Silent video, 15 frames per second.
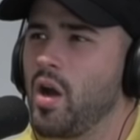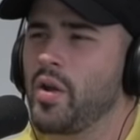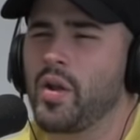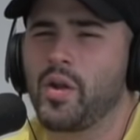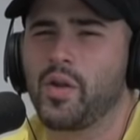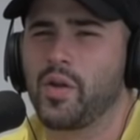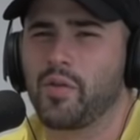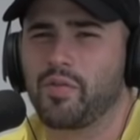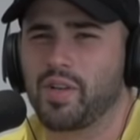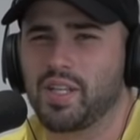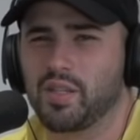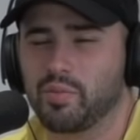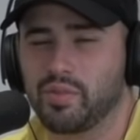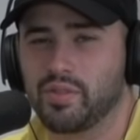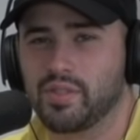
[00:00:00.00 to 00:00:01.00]
Oh no, no, no. Forget
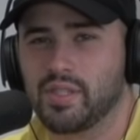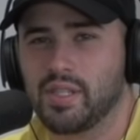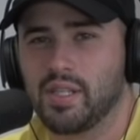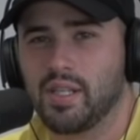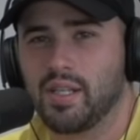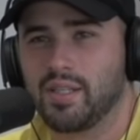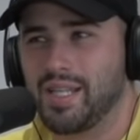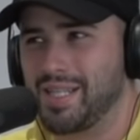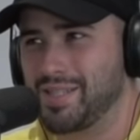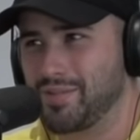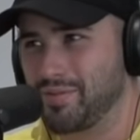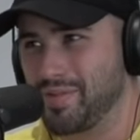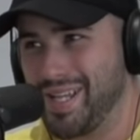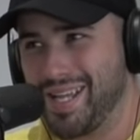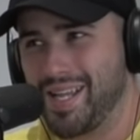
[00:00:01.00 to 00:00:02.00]
the bulls. That's a.
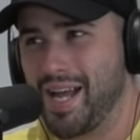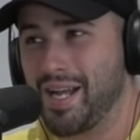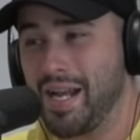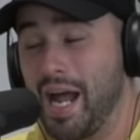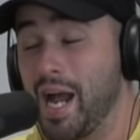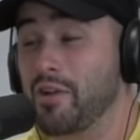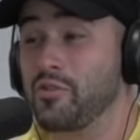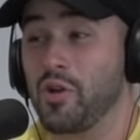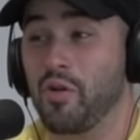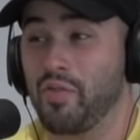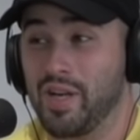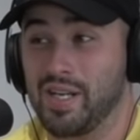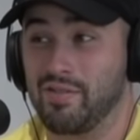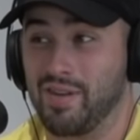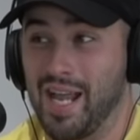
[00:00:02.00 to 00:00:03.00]
That I. I don't know if
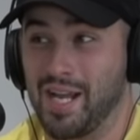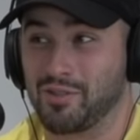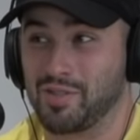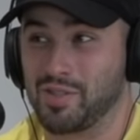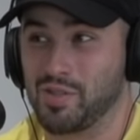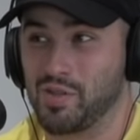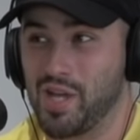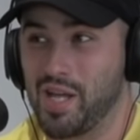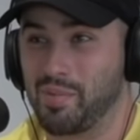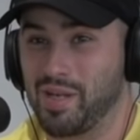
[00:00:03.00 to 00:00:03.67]
I'd even actually do that.